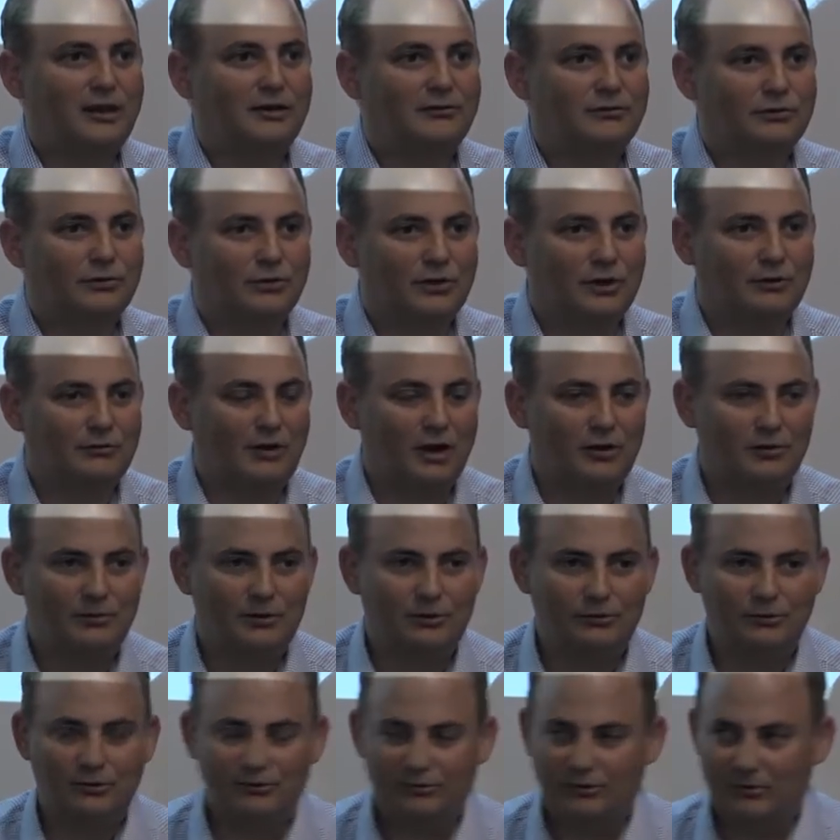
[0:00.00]
even though they'd rather be
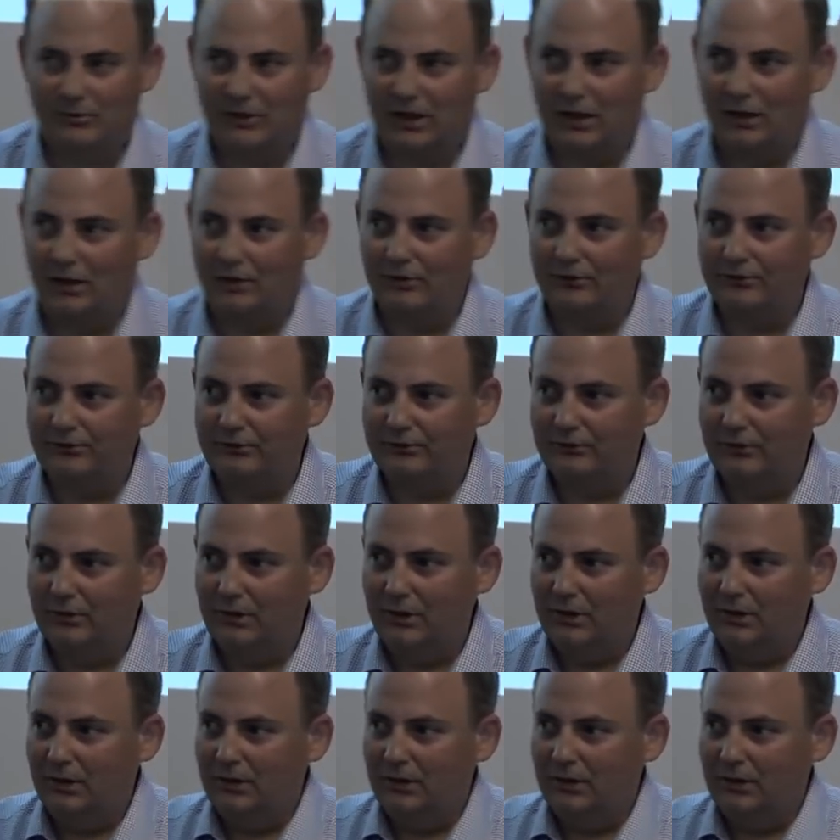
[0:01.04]
doing something else.